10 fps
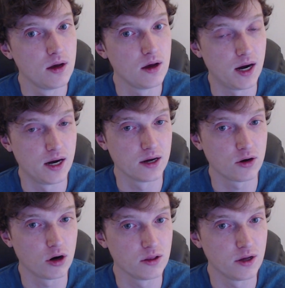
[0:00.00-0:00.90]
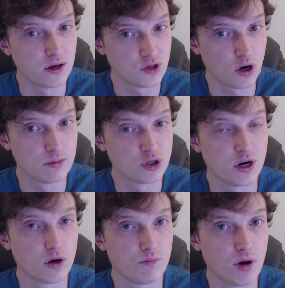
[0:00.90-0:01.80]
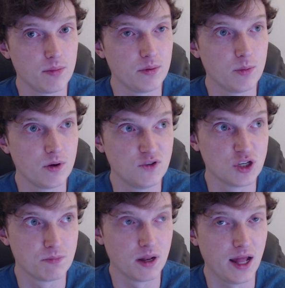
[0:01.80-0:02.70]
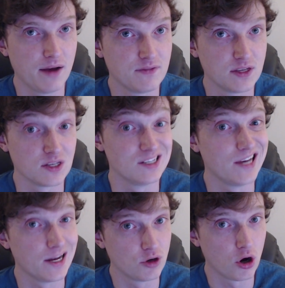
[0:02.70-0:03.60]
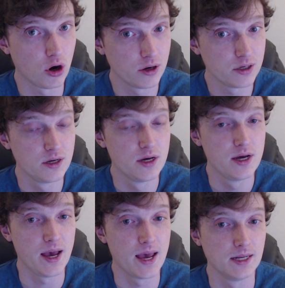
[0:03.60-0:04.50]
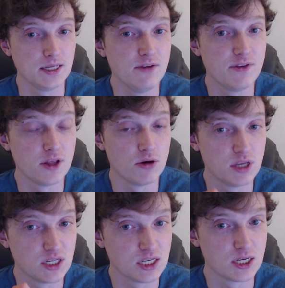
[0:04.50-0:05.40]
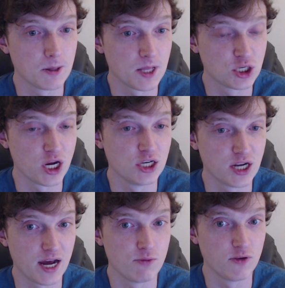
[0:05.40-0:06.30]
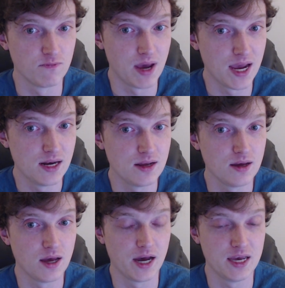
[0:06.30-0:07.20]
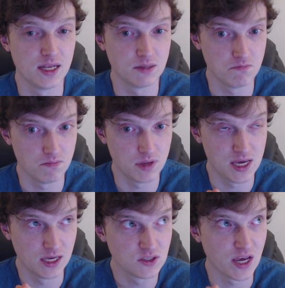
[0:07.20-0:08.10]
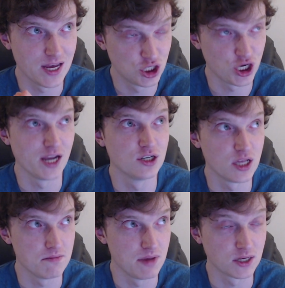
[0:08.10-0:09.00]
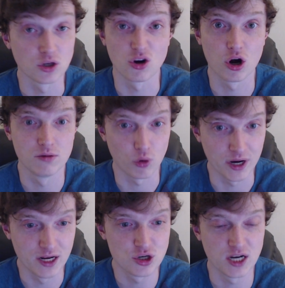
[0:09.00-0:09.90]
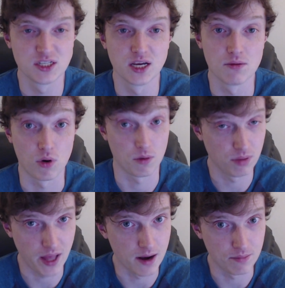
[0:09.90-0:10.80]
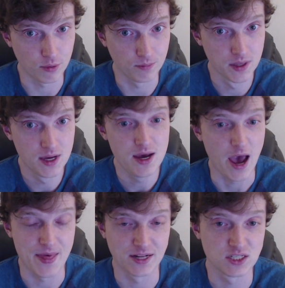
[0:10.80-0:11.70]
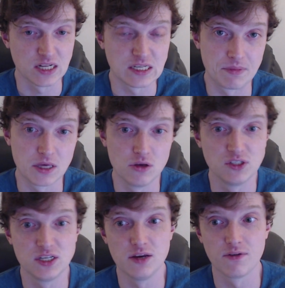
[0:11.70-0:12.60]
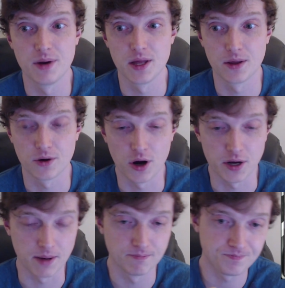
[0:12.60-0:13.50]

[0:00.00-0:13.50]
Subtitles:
Carlotta's Arbitrator probably would have just been left as a dead card. And even though this isn't the change that I would have made, it is a change that makes the card more interesting and more playable. And that's not something you'd see from another card game.